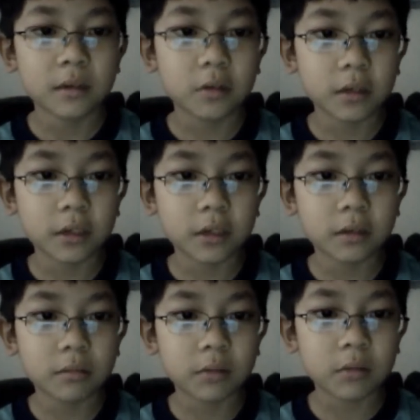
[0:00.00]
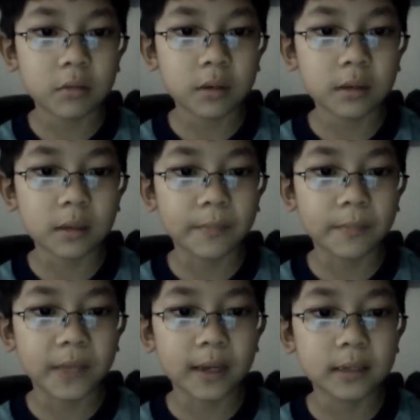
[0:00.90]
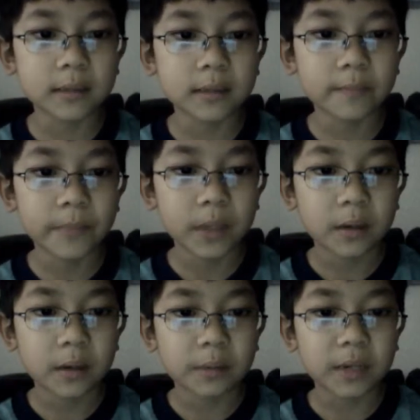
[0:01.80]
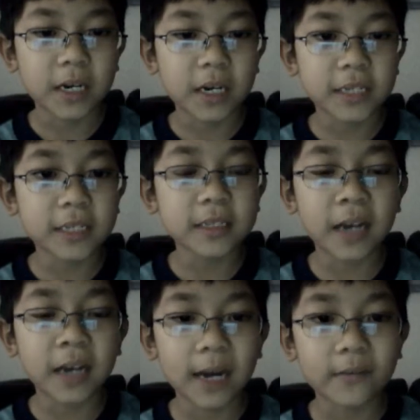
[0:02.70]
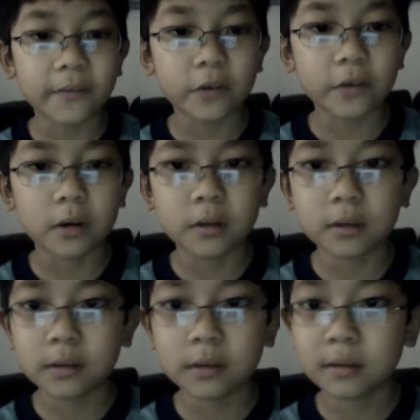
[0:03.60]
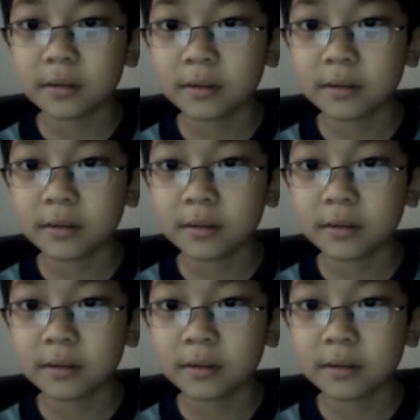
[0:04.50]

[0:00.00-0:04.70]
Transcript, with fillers: you could just request something, but I need to have it first.